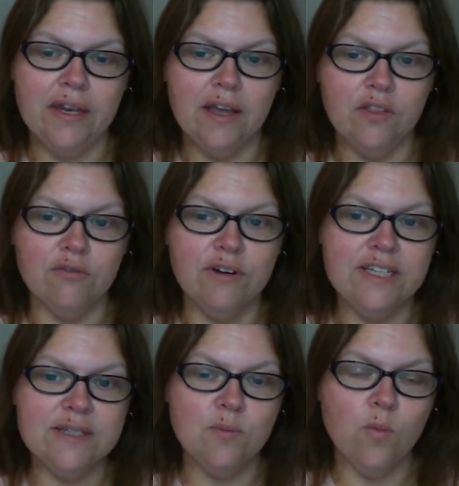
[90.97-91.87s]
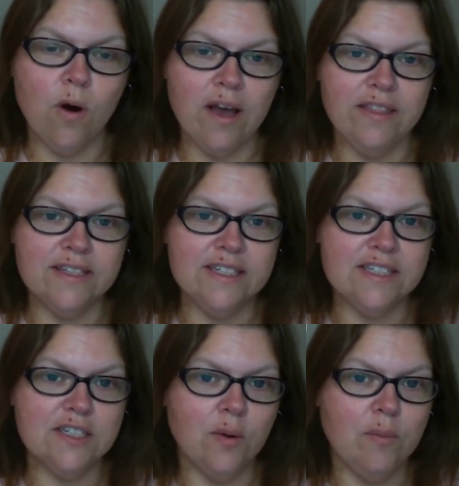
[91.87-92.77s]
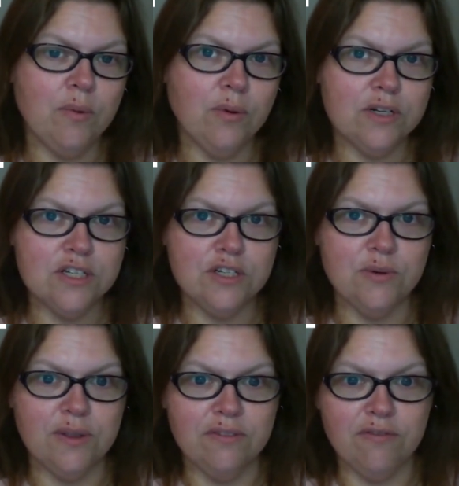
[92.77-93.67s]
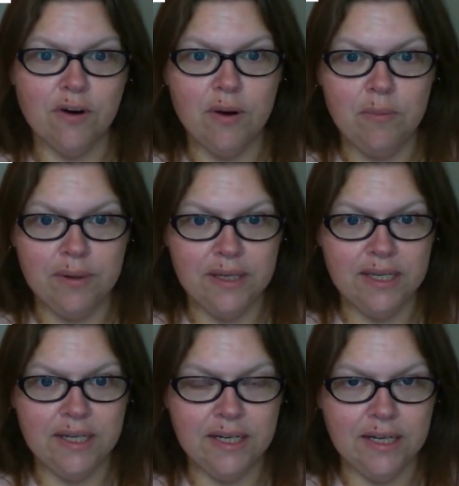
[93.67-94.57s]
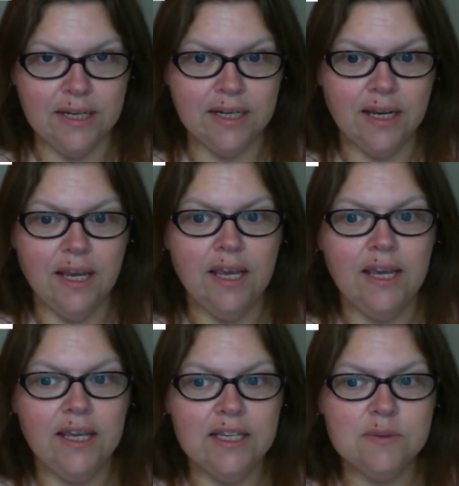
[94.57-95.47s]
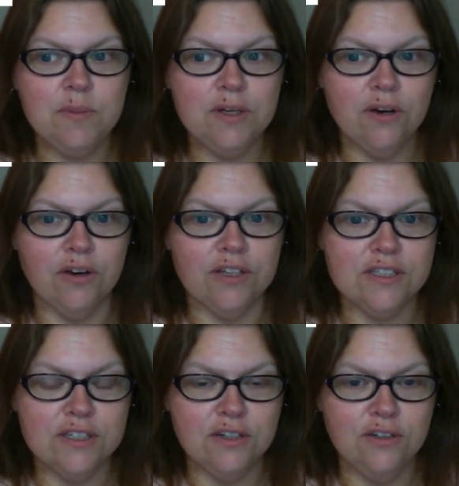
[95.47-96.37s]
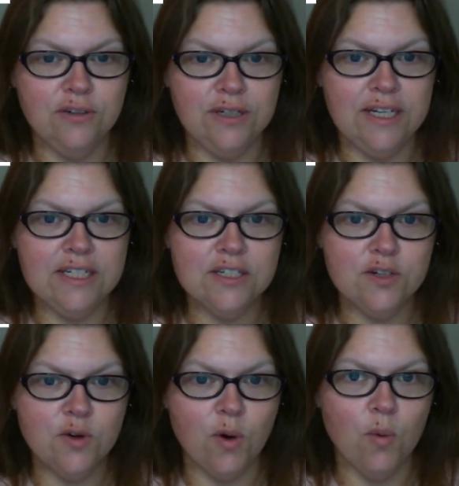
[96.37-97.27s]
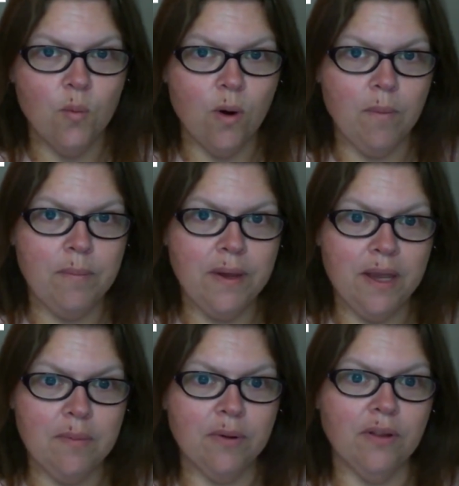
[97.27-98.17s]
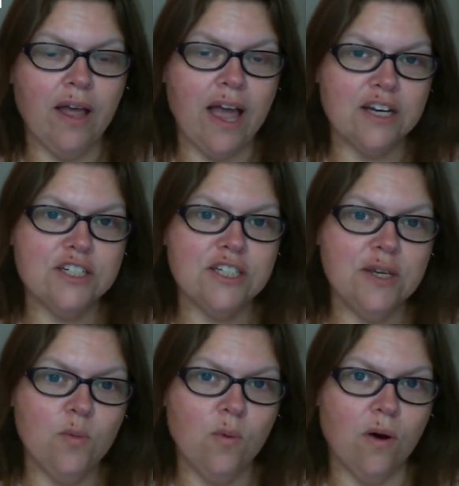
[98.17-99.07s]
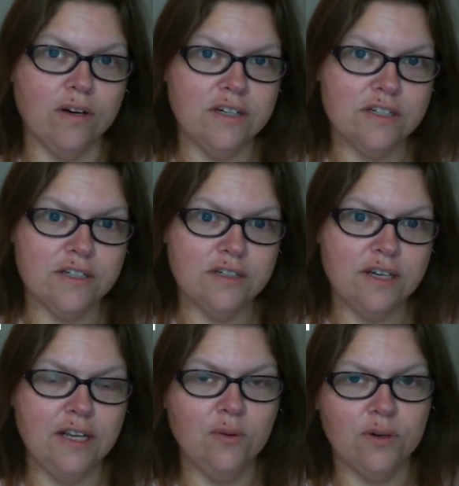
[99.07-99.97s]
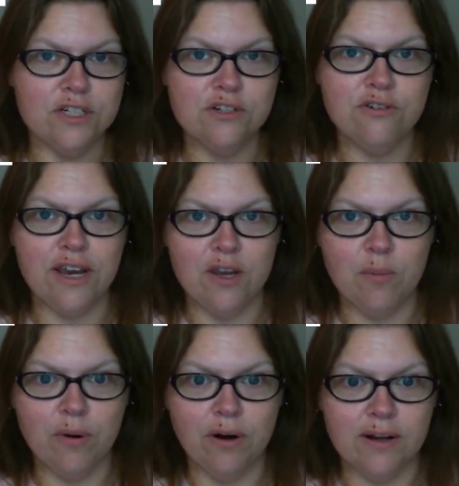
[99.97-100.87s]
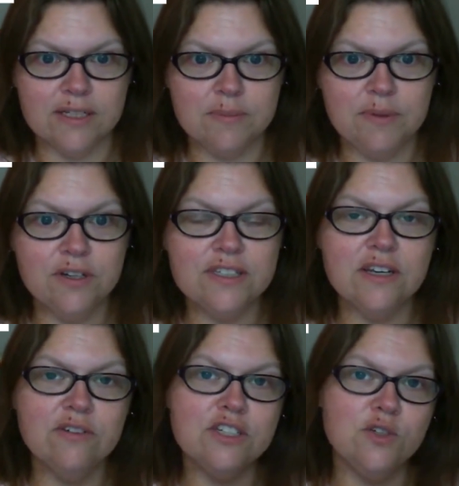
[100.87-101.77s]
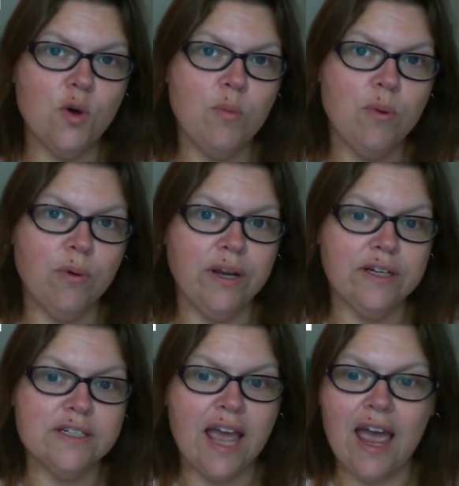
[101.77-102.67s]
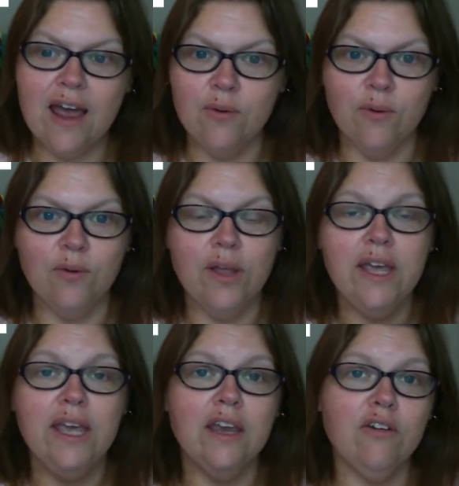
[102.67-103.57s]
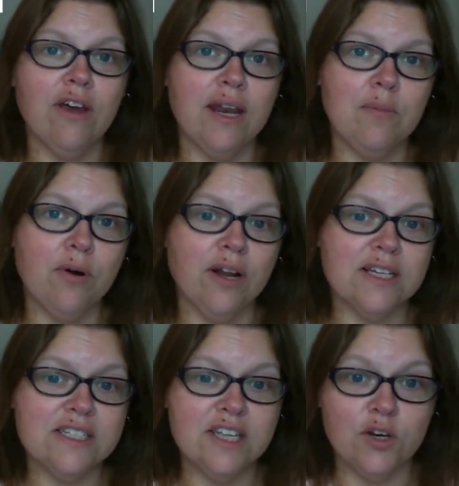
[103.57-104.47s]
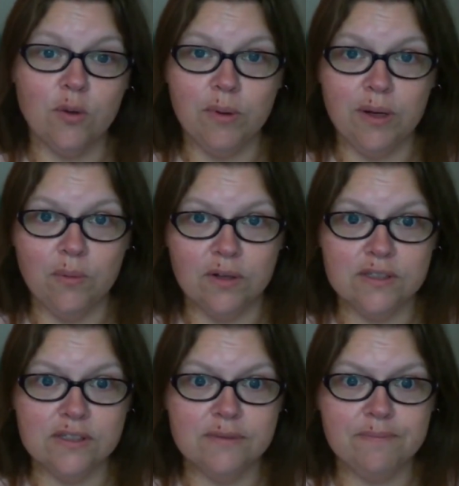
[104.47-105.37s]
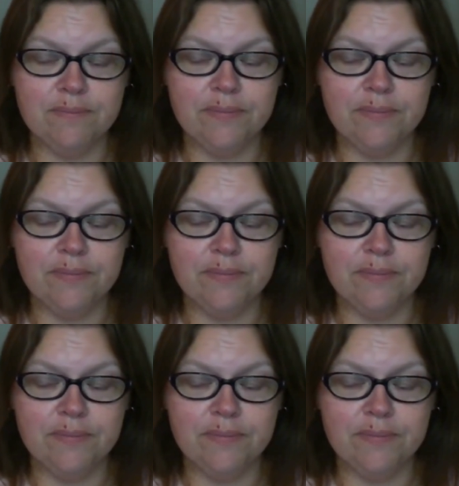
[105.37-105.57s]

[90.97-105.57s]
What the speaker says: Now, the reason why this is so important to do at the very beginning is because you need to know what people actually want in order to create your products, because there is no point at all in creating products that nobody wants.